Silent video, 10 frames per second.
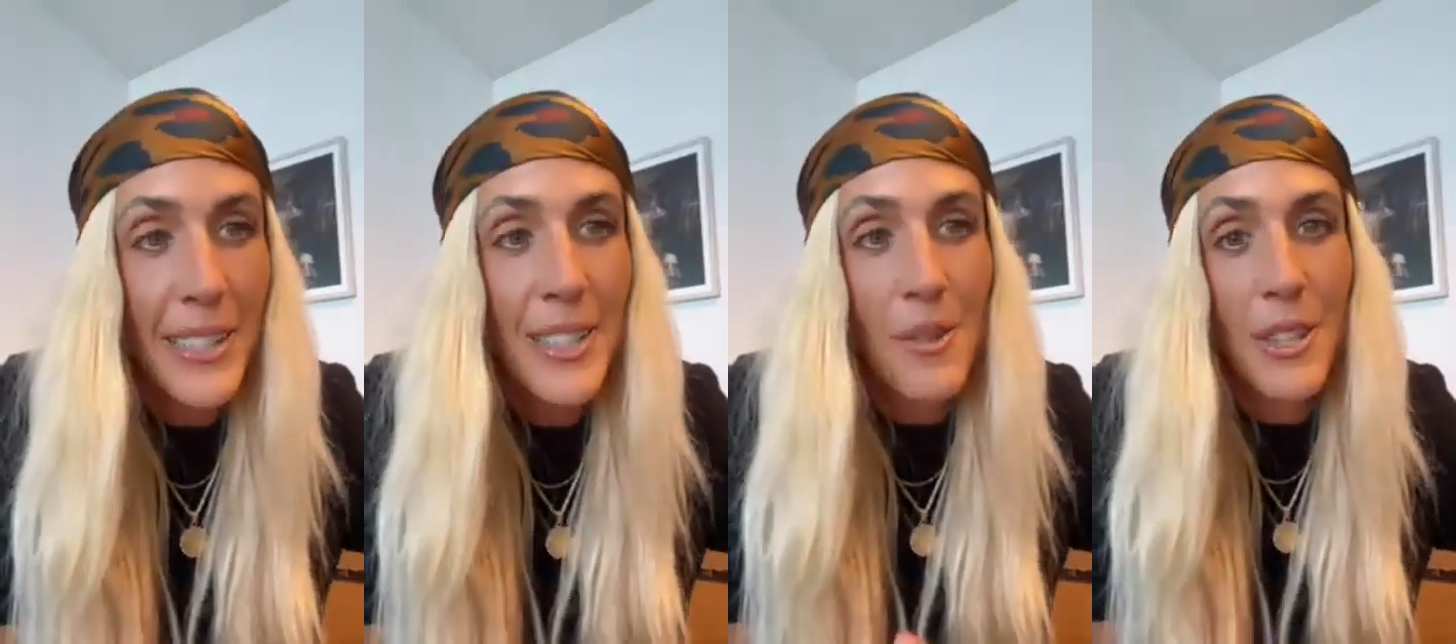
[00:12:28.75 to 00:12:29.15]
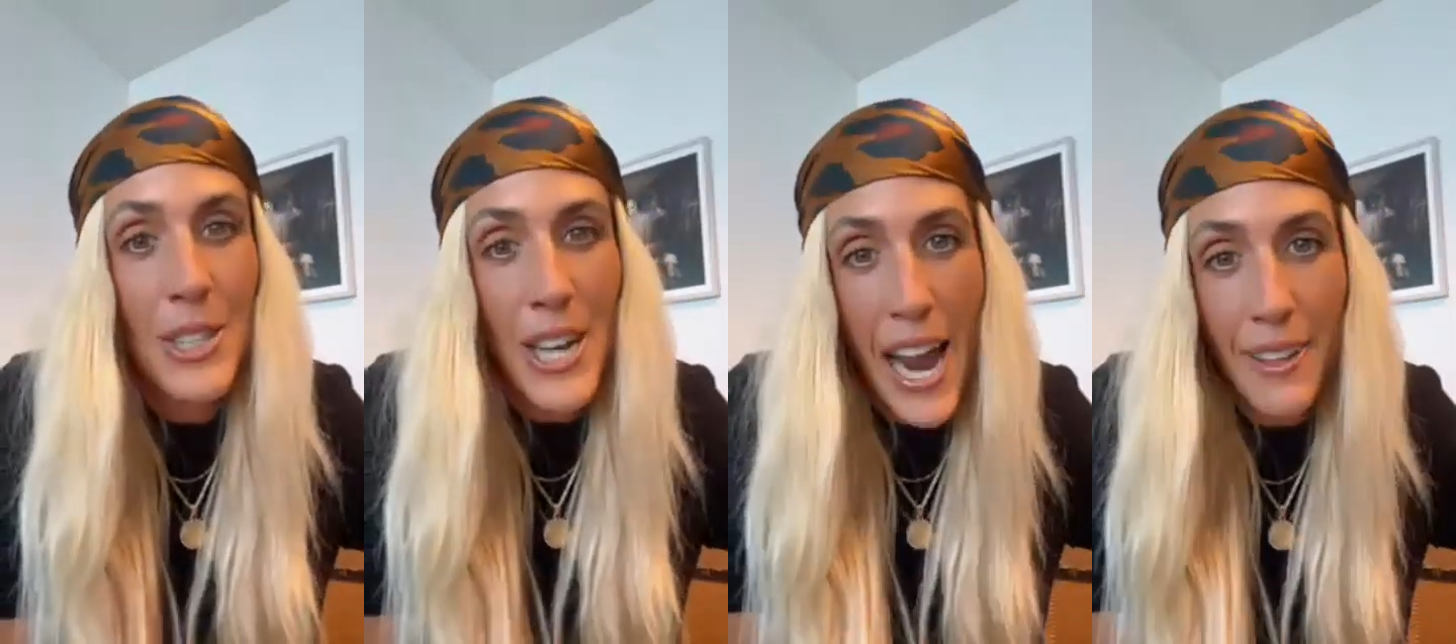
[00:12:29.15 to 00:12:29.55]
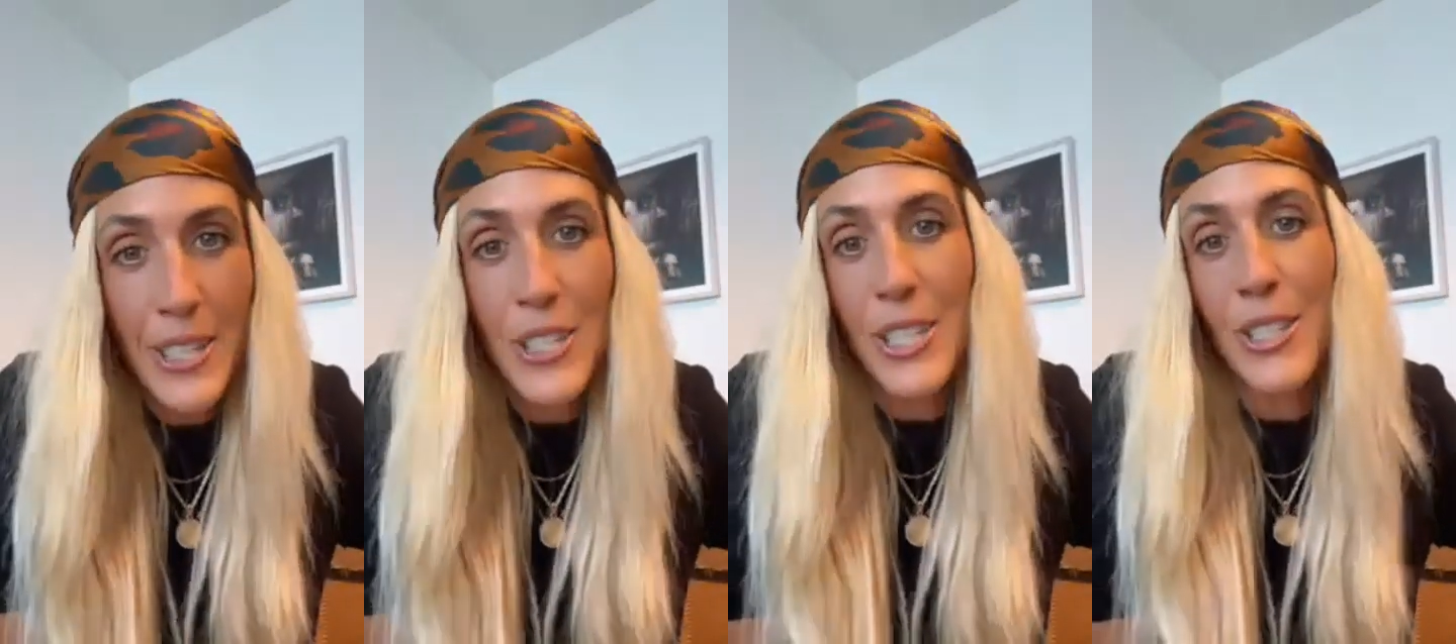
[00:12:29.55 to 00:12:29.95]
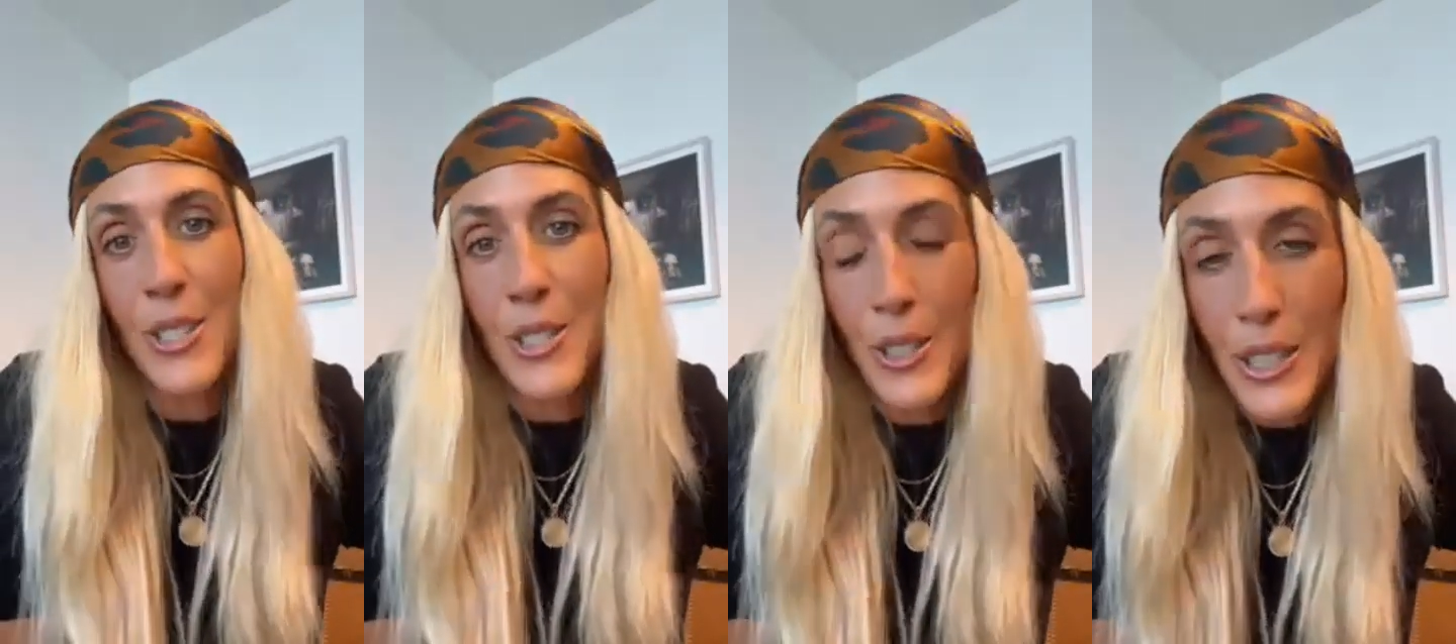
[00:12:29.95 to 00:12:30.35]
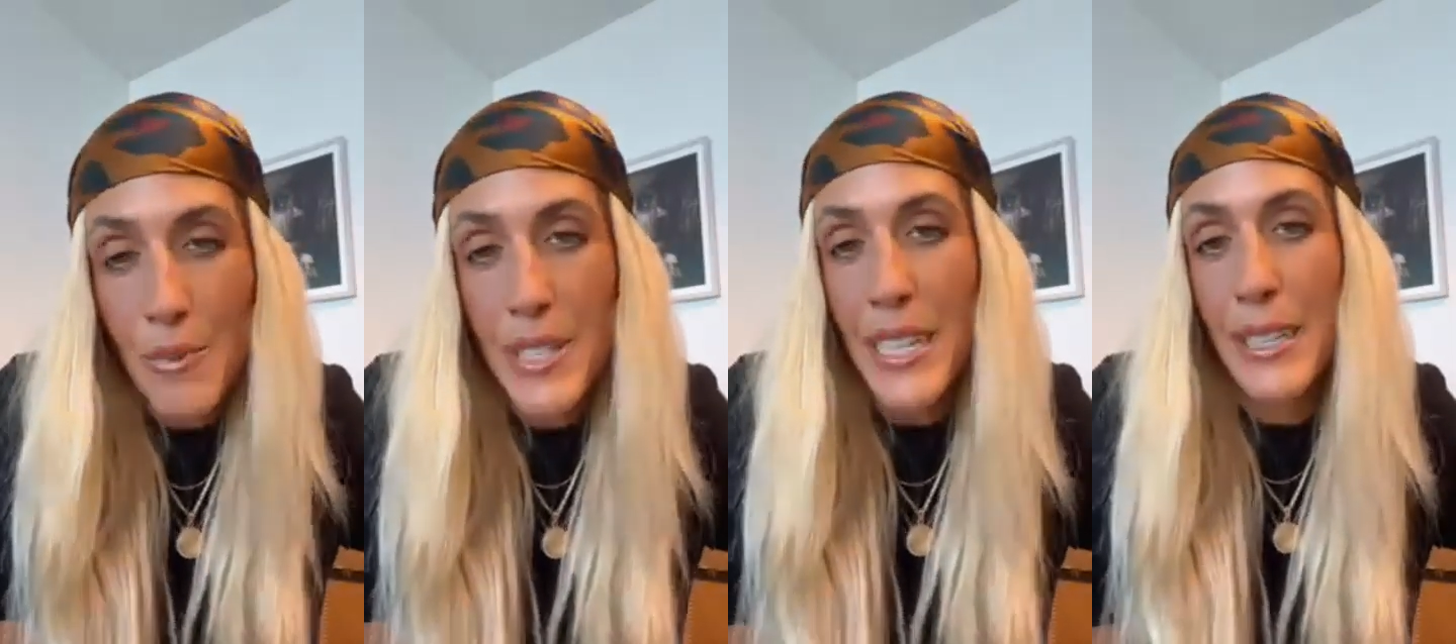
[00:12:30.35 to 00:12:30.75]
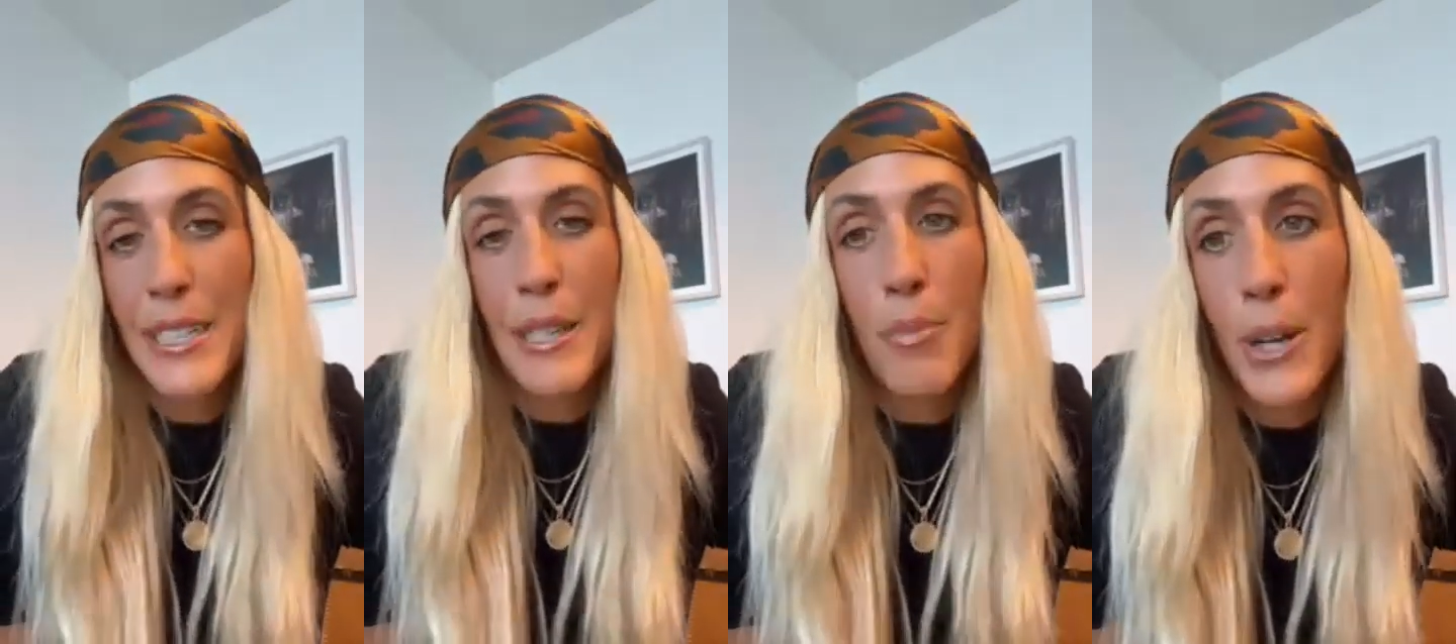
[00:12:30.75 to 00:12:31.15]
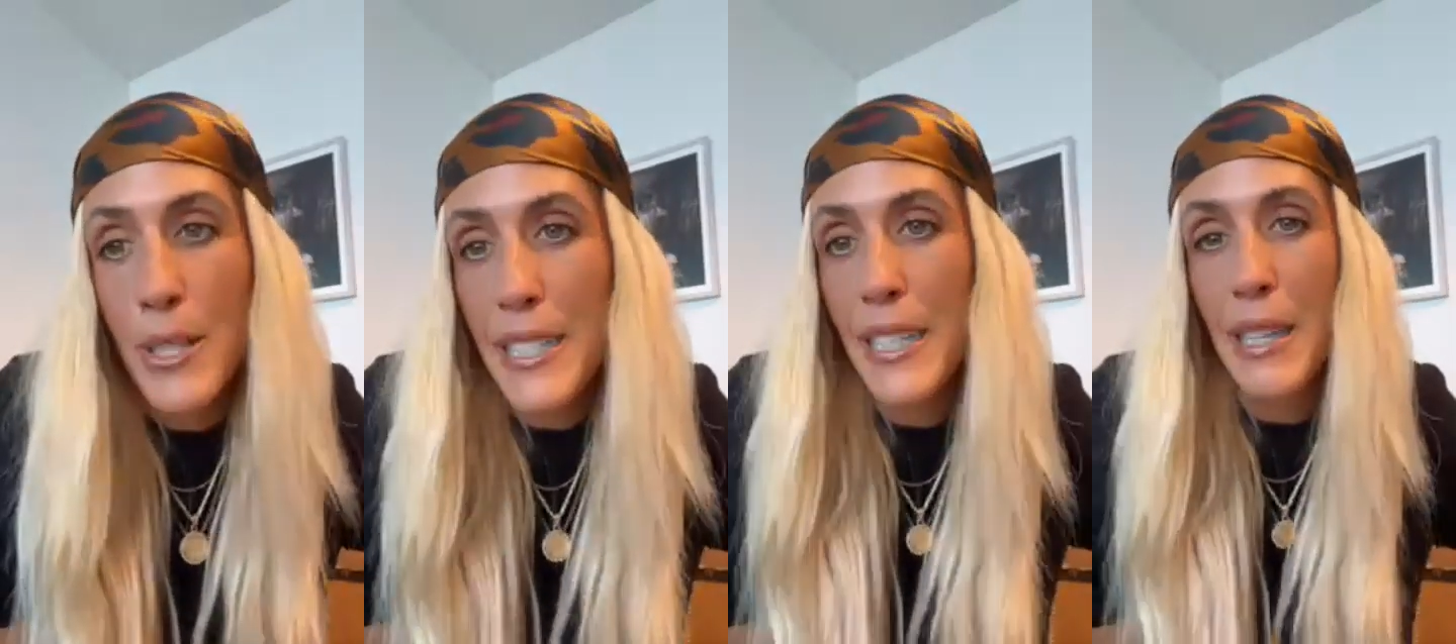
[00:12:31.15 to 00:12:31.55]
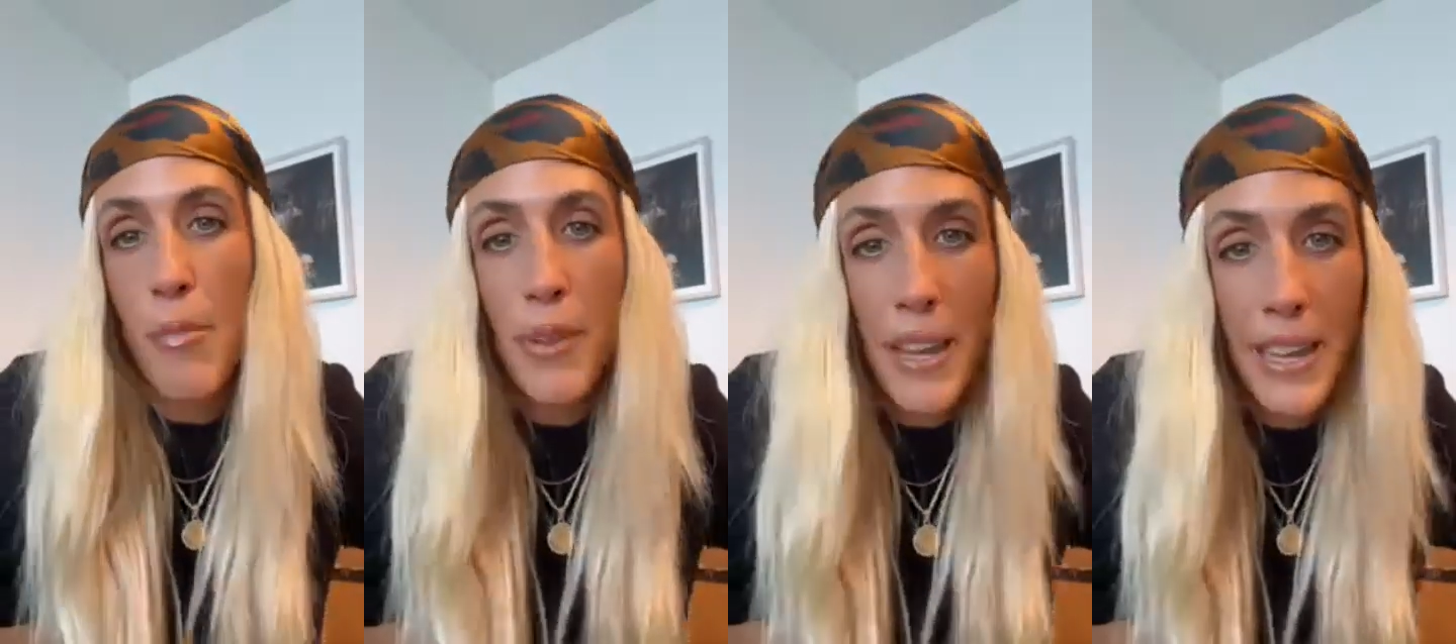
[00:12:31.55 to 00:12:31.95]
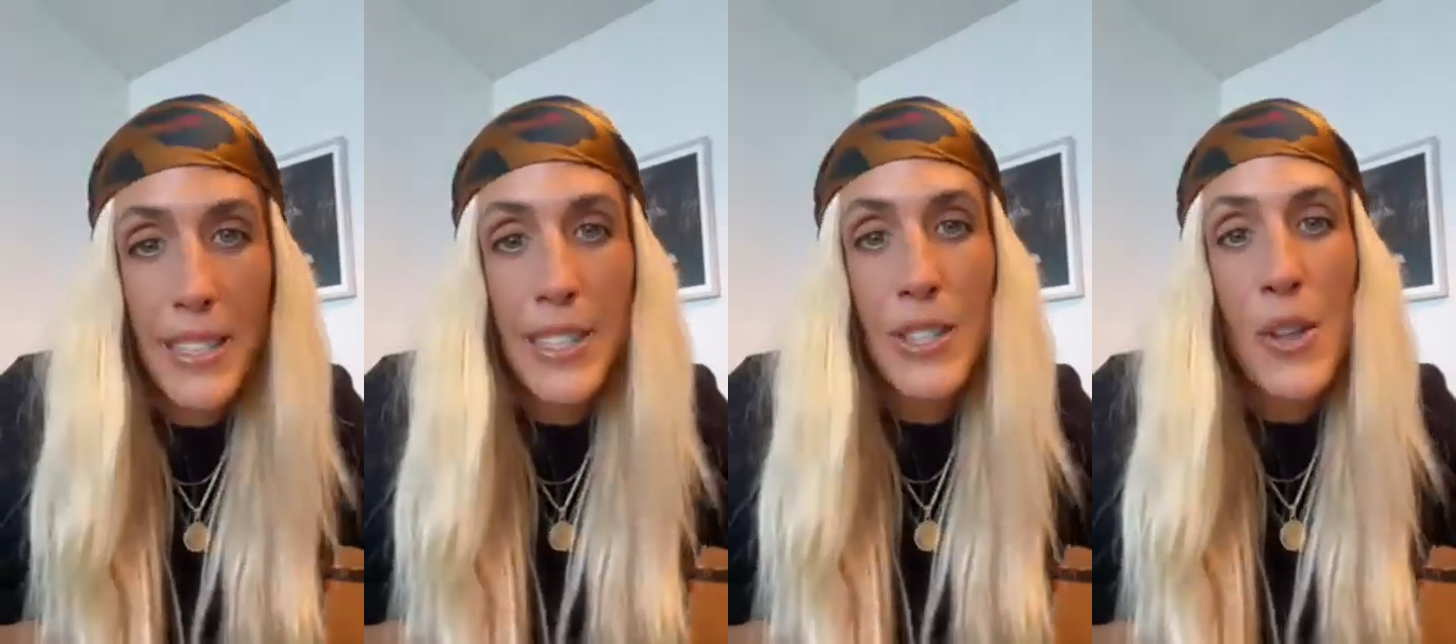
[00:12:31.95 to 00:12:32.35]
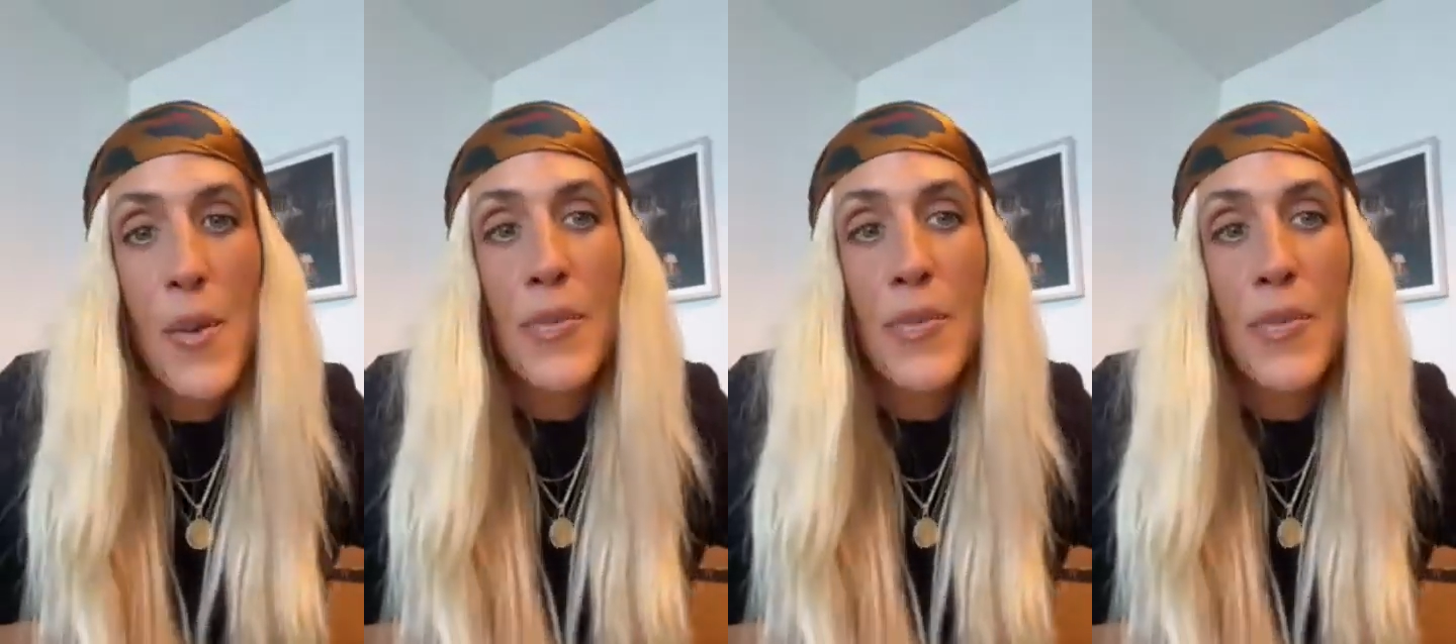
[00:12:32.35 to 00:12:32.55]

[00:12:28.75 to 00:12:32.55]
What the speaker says: And so the challenges, the circumstance, the person, the place,